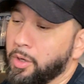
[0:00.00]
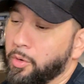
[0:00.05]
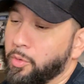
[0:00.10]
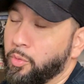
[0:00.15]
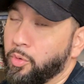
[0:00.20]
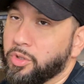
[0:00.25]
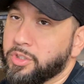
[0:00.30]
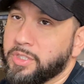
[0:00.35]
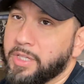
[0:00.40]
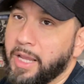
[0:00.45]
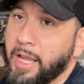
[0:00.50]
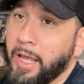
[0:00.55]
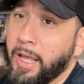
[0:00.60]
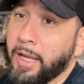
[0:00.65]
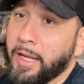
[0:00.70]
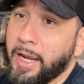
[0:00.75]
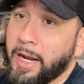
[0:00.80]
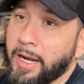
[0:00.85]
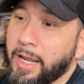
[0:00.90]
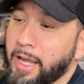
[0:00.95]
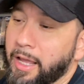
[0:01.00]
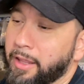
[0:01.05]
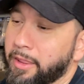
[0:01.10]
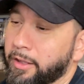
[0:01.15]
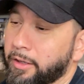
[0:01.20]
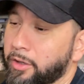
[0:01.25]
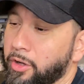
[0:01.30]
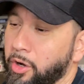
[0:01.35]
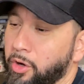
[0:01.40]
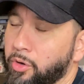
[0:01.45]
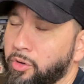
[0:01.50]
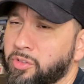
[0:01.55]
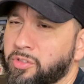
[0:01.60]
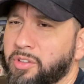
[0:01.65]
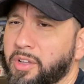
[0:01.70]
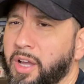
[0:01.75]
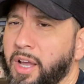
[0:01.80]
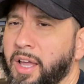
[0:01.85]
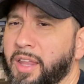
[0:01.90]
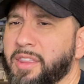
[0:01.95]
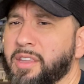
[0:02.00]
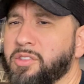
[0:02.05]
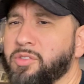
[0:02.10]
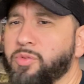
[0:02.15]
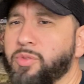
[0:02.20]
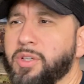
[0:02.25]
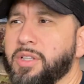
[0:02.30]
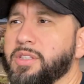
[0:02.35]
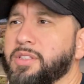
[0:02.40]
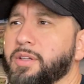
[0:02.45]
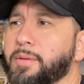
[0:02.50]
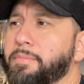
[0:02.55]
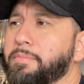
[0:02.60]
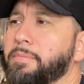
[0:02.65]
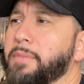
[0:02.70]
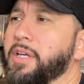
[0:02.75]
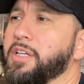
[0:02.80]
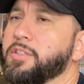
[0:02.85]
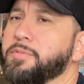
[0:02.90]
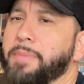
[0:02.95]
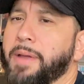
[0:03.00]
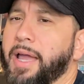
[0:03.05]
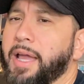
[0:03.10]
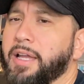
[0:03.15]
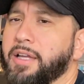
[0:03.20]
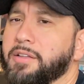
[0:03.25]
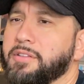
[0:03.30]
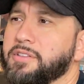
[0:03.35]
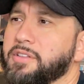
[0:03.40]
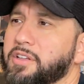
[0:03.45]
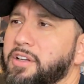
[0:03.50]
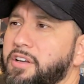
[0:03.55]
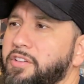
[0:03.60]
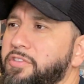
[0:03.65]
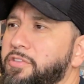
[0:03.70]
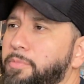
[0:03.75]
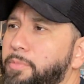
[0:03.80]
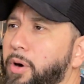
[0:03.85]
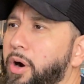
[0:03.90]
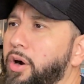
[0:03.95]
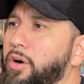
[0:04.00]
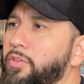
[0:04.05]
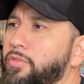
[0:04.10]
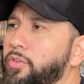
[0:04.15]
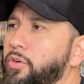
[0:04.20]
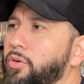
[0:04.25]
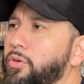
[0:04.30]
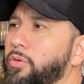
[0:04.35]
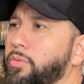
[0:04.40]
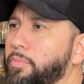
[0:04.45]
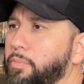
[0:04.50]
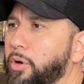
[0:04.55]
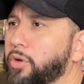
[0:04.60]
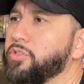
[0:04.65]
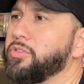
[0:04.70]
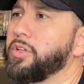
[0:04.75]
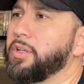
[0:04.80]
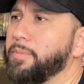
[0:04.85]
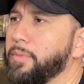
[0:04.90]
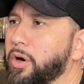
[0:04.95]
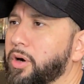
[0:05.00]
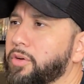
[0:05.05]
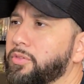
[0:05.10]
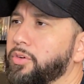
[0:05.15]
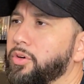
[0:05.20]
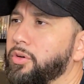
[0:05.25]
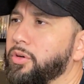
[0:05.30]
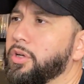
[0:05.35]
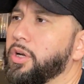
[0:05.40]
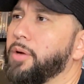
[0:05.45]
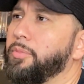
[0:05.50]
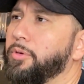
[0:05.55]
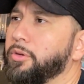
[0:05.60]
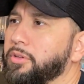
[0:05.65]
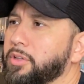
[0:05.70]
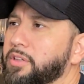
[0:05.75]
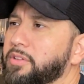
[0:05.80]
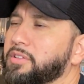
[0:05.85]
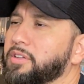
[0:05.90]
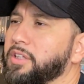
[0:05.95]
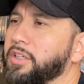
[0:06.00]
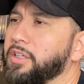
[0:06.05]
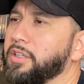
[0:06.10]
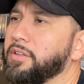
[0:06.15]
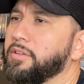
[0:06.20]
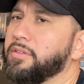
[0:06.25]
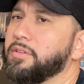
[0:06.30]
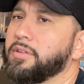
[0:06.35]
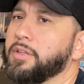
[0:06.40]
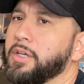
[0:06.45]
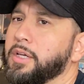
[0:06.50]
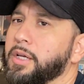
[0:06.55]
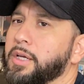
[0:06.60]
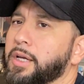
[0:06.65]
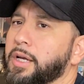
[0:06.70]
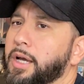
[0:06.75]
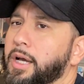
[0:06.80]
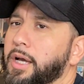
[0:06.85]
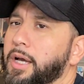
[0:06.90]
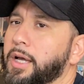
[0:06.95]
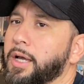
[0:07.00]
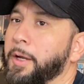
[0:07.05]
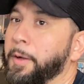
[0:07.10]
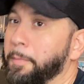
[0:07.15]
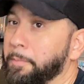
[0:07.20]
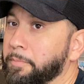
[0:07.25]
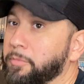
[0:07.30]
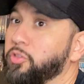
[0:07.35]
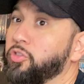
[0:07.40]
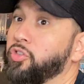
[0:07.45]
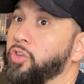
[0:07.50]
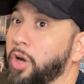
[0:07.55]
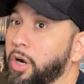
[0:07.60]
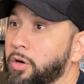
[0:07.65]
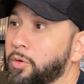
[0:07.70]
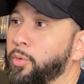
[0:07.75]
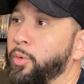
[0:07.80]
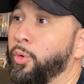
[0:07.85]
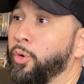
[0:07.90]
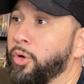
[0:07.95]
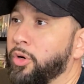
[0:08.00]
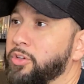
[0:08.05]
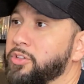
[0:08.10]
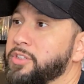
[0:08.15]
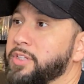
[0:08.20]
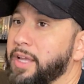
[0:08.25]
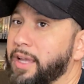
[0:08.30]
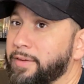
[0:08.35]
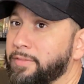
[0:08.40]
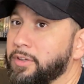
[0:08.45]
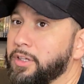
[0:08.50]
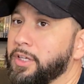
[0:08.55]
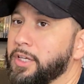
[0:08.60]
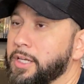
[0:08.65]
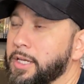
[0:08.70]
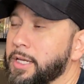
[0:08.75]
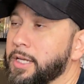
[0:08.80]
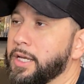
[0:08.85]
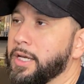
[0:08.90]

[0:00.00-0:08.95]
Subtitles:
we'll see kind of how that goes. This one's a mixed bag of stuff. Marvel, mostly Marvel, couple DCs, Star Wars heavy.